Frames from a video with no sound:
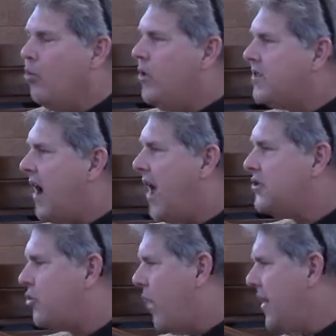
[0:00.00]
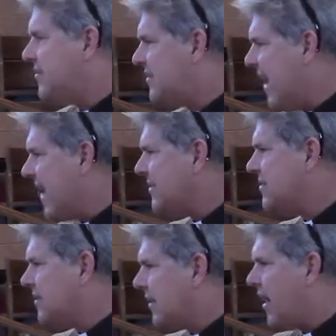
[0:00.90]
With God's grace, that's
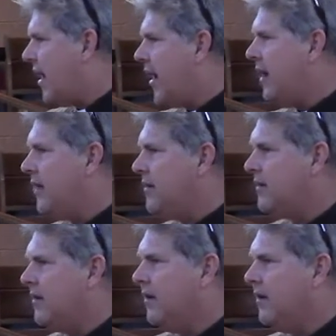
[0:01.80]
the kind